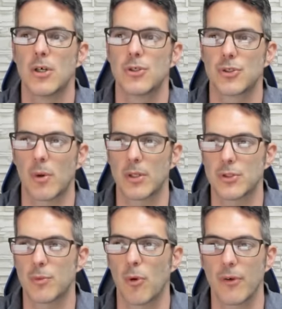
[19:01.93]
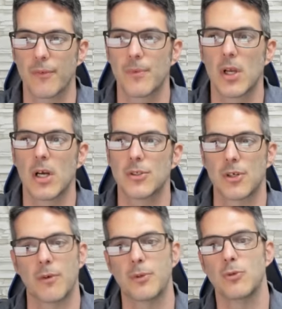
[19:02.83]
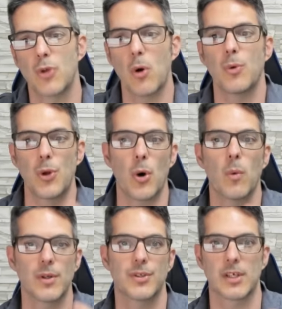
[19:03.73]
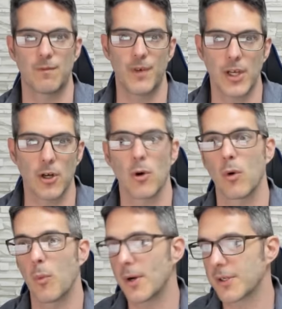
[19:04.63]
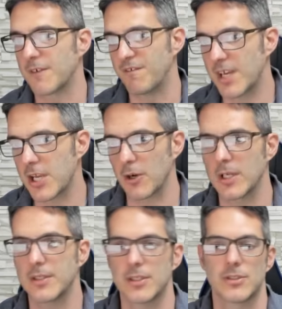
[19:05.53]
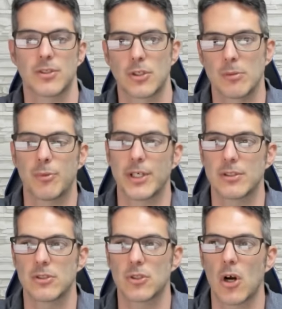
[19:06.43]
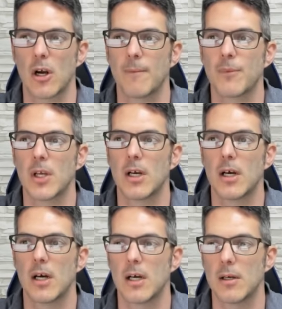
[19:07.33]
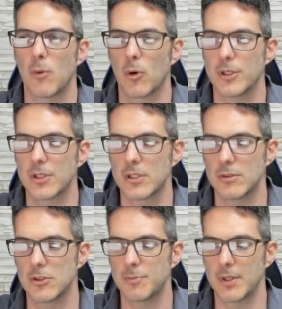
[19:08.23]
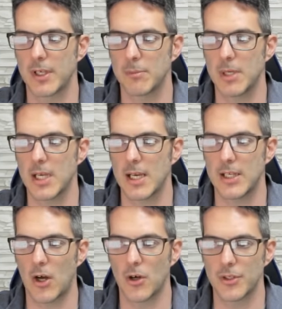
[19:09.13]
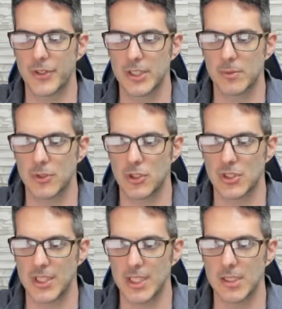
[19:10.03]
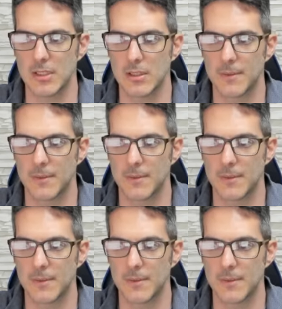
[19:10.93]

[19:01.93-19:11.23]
so on and so forth. So if you don't know what to configure or where to configure it, this is a good place to start. Or you can just be like me and all the things that we just did,